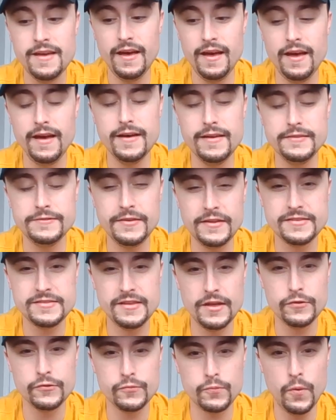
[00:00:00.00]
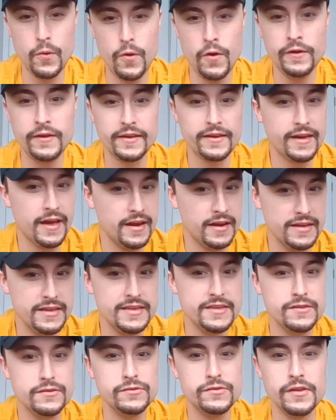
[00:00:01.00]
If that sounds wrong, it kind of
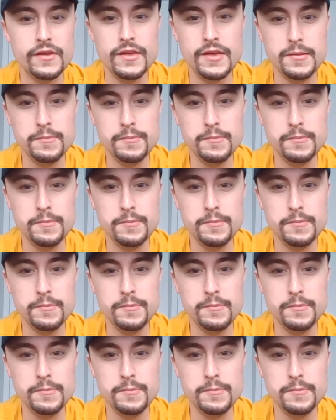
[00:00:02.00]
is.